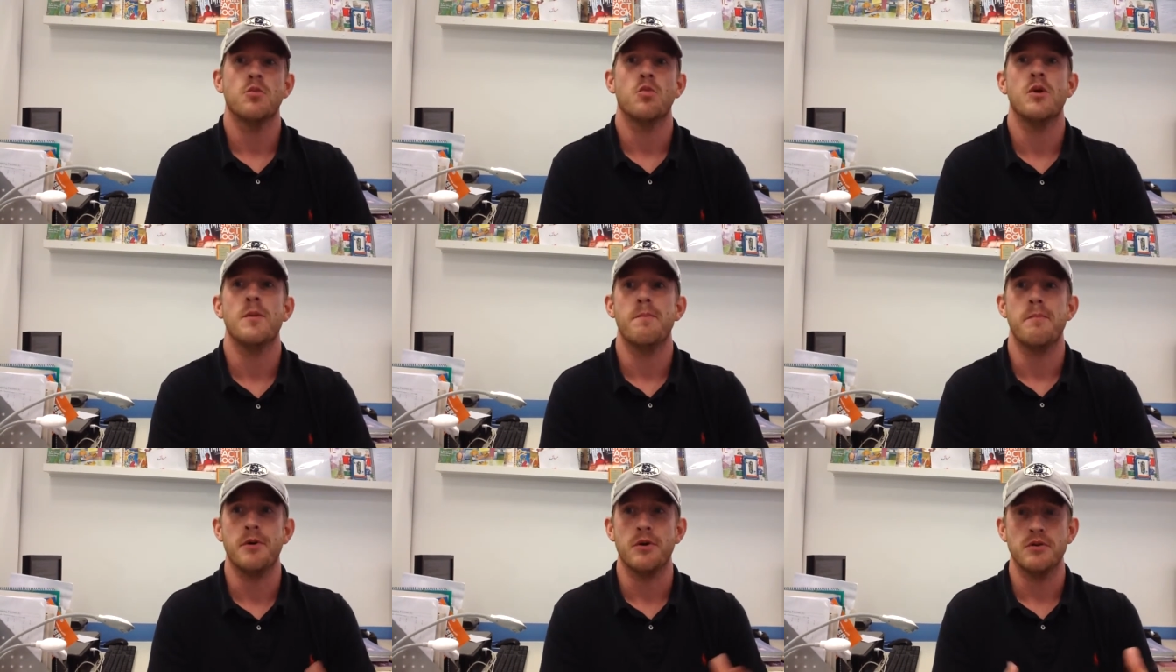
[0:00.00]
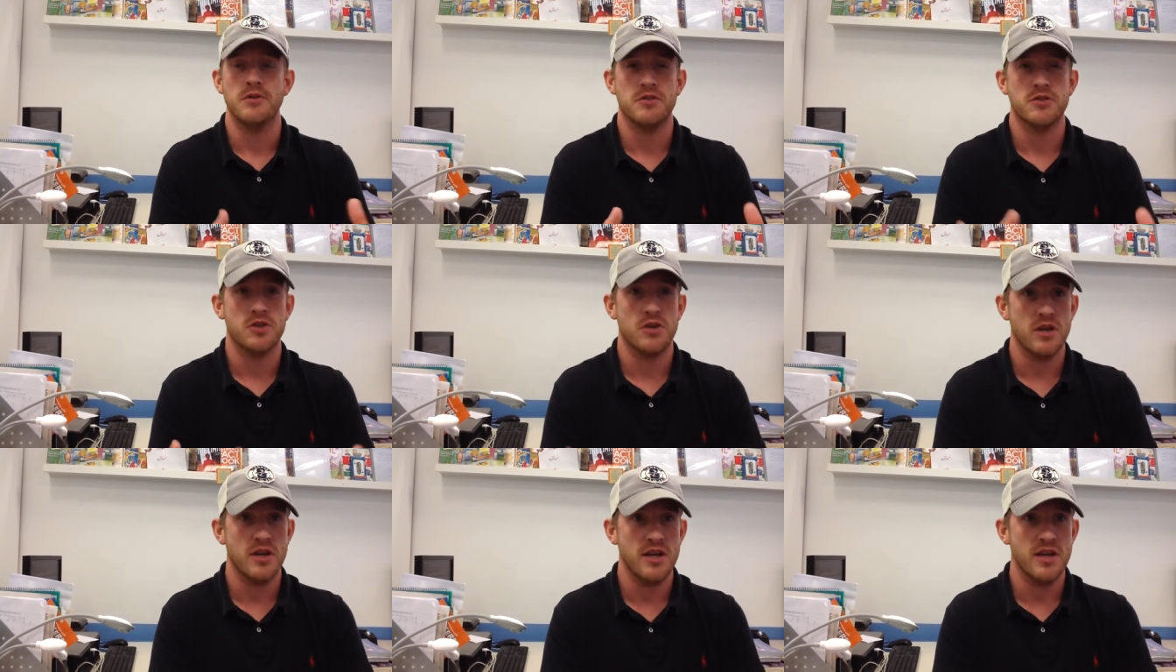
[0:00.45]
we built
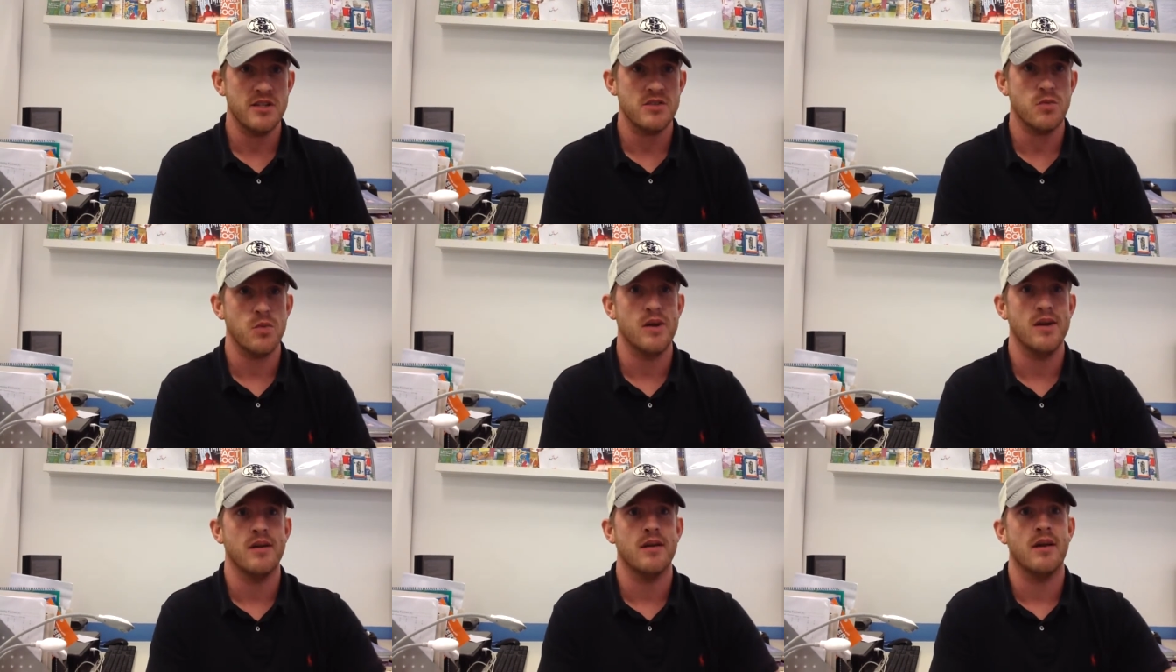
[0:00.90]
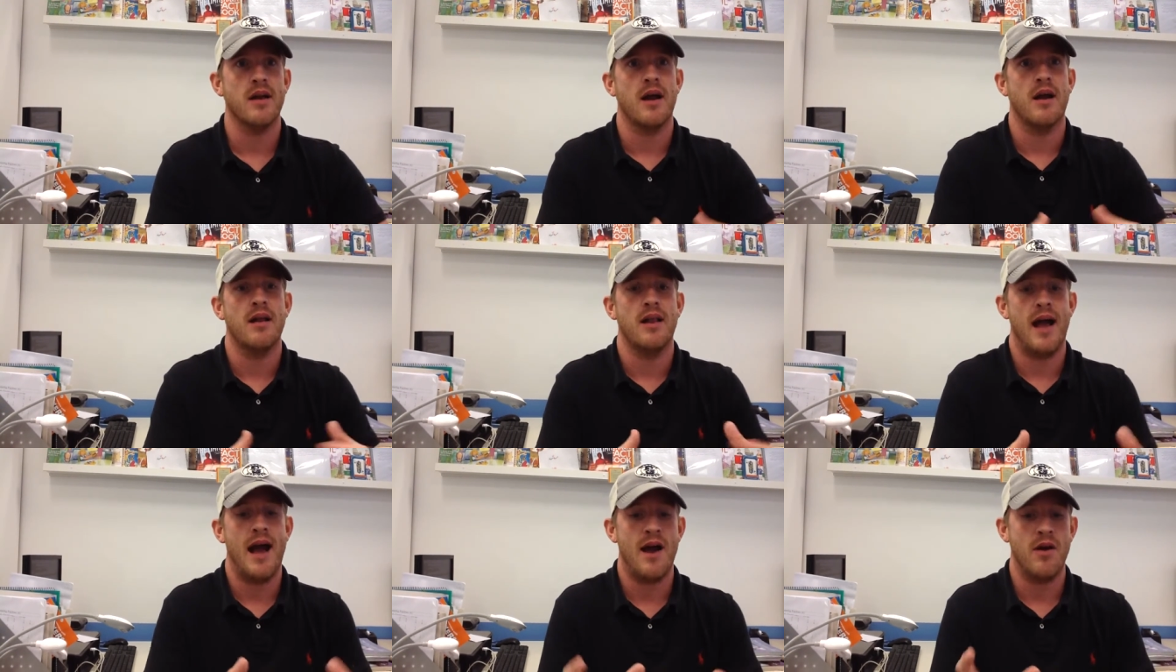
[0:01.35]
circuits, we
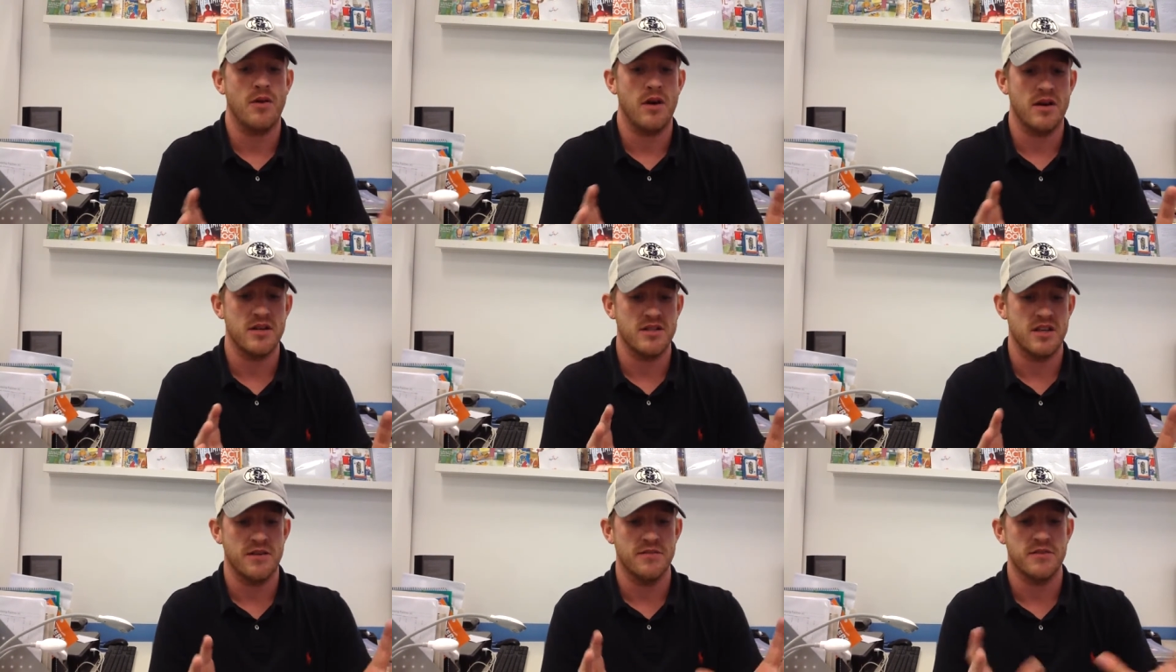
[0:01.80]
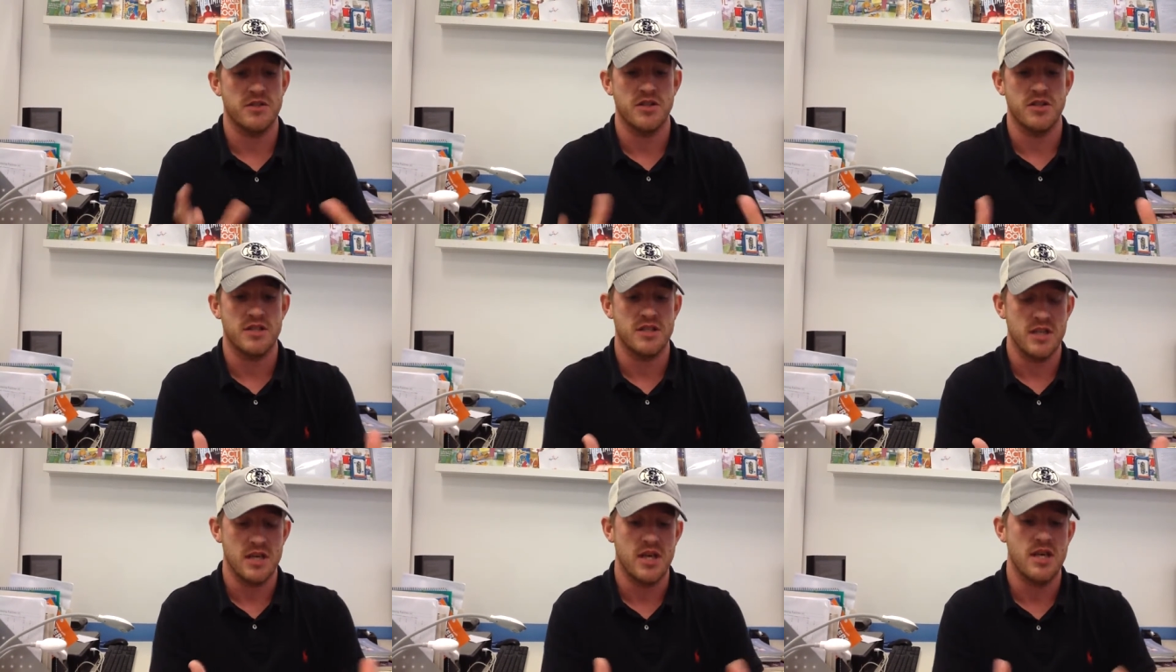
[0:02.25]
allowed ourselves to
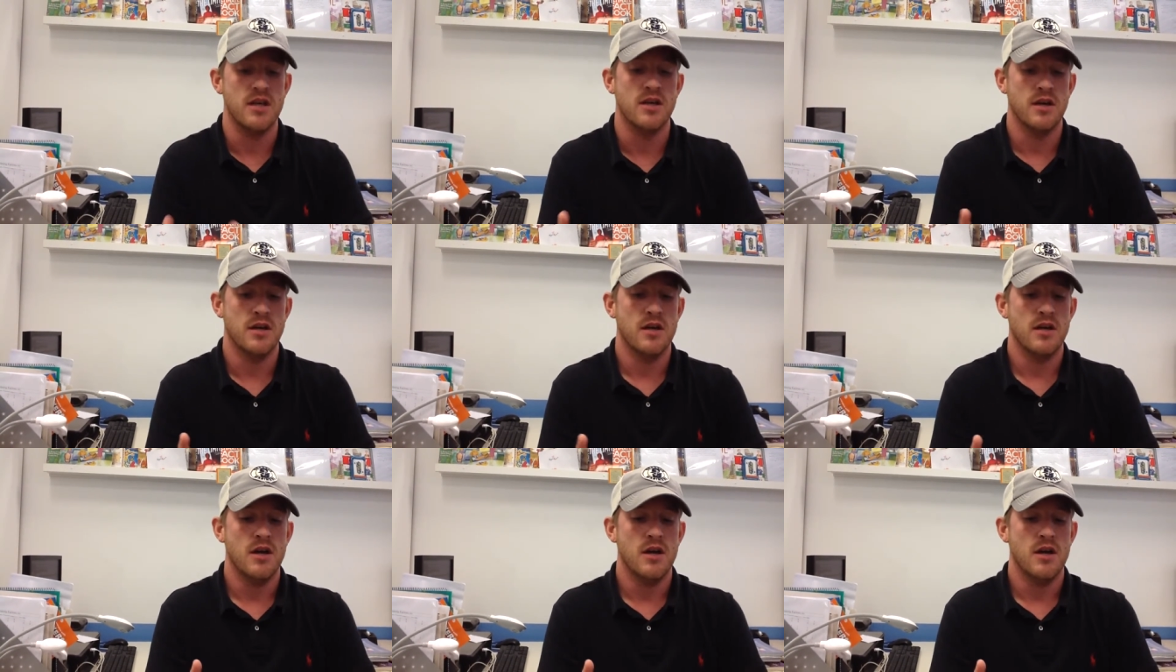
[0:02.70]
see